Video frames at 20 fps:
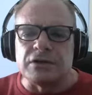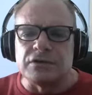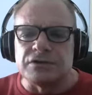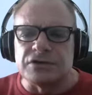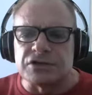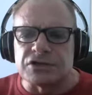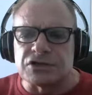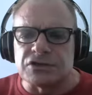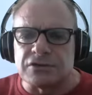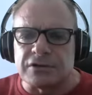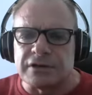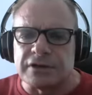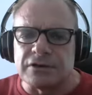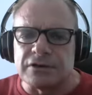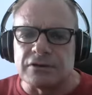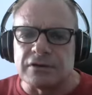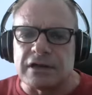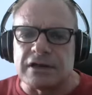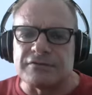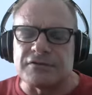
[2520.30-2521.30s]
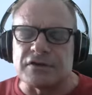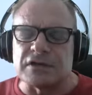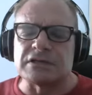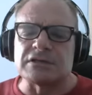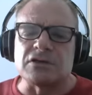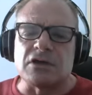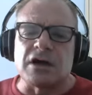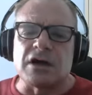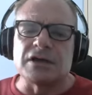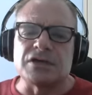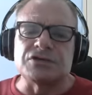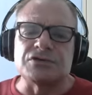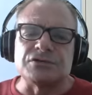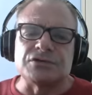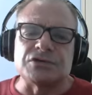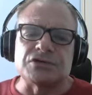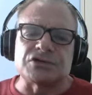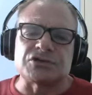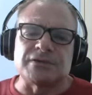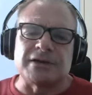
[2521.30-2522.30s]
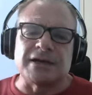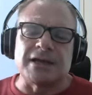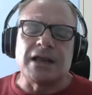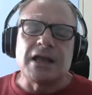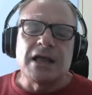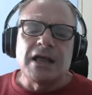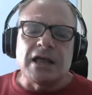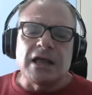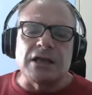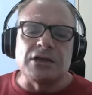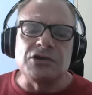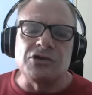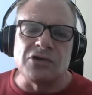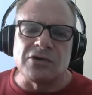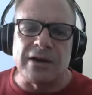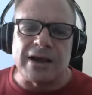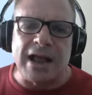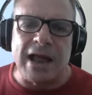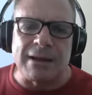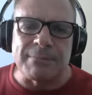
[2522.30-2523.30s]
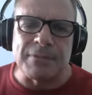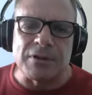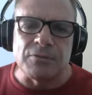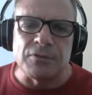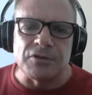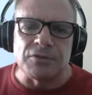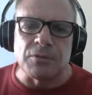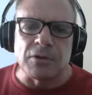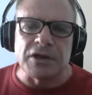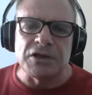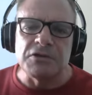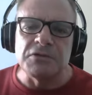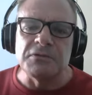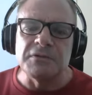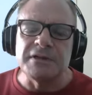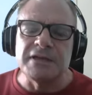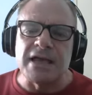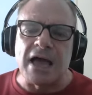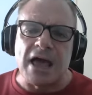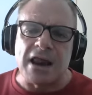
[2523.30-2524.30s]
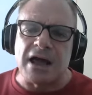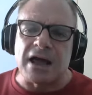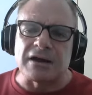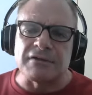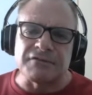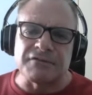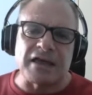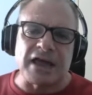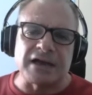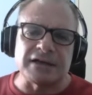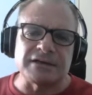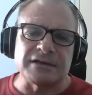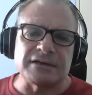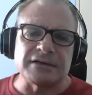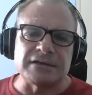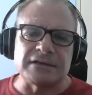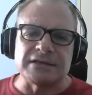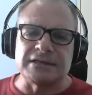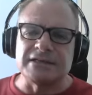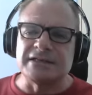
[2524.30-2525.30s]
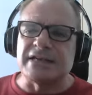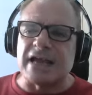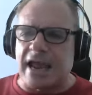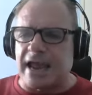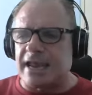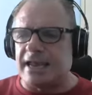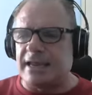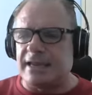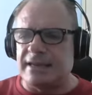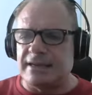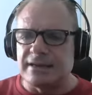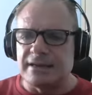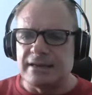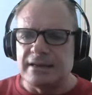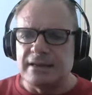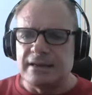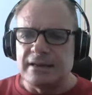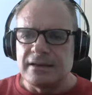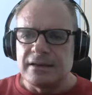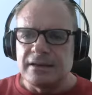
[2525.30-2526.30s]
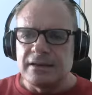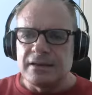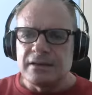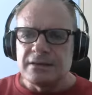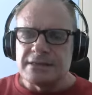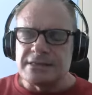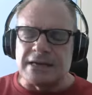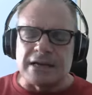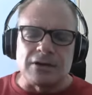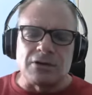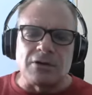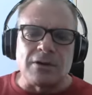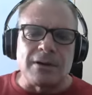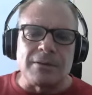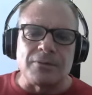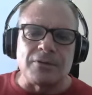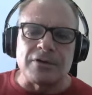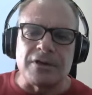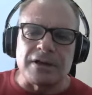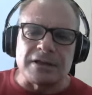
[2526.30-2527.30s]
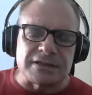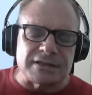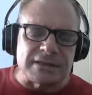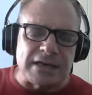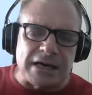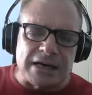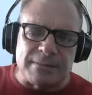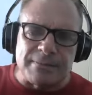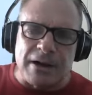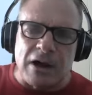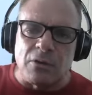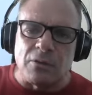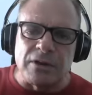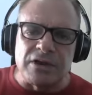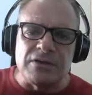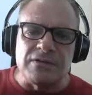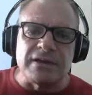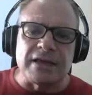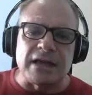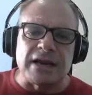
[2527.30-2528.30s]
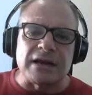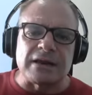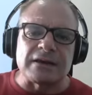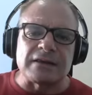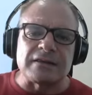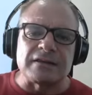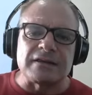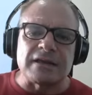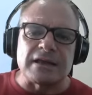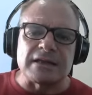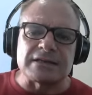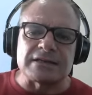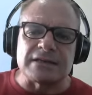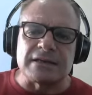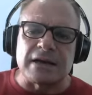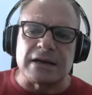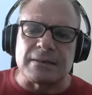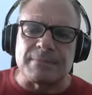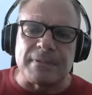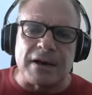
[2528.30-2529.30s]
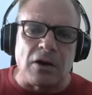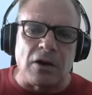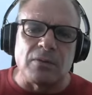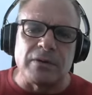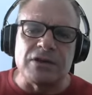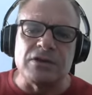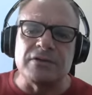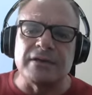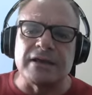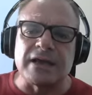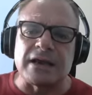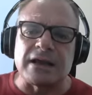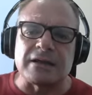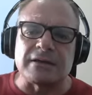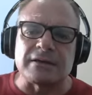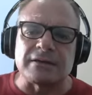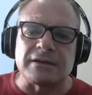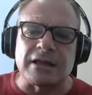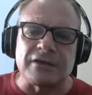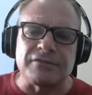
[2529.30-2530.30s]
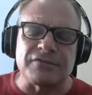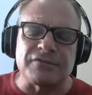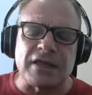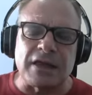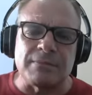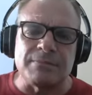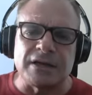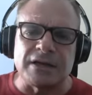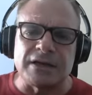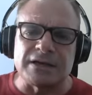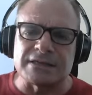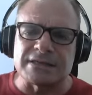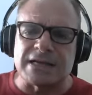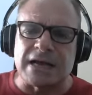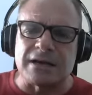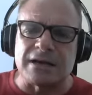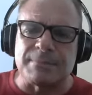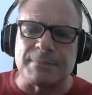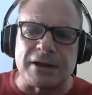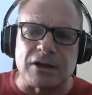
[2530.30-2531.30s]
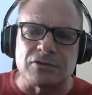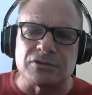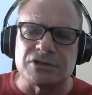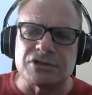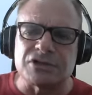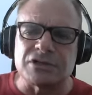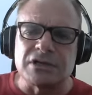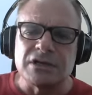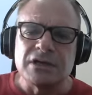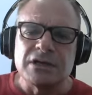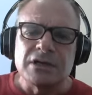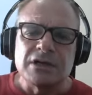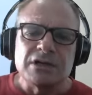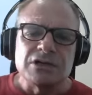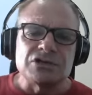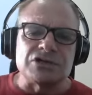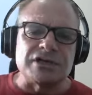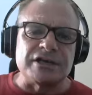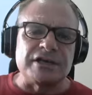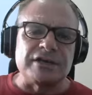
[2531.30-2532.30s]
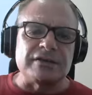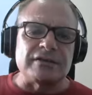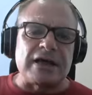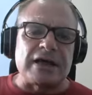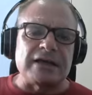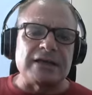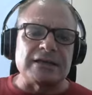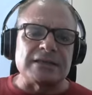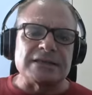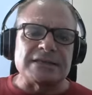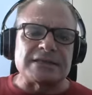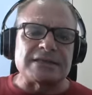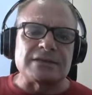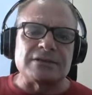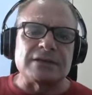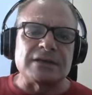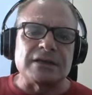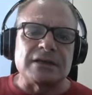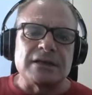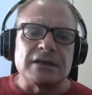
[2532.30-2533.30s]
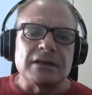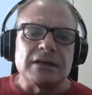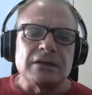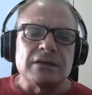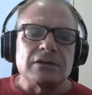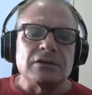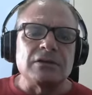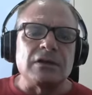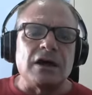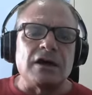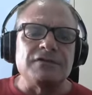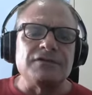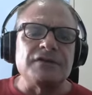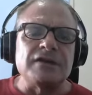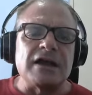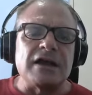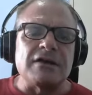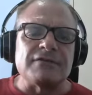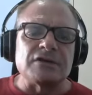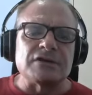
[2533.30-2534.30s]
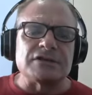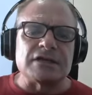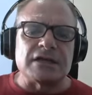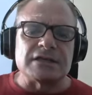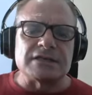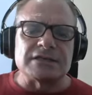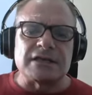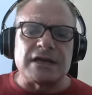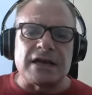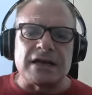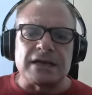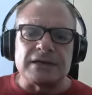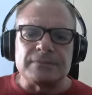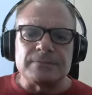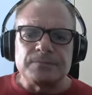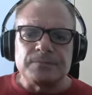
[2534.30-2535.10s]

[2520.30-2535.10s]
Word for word: you destroy in your life as long as you destroy it and you're happy with what you get out of that day. It's not all it's not about what you get out of the day. It's not about what you get out of life that minute. It's not about cheating, lying, and stealing. Love never does that.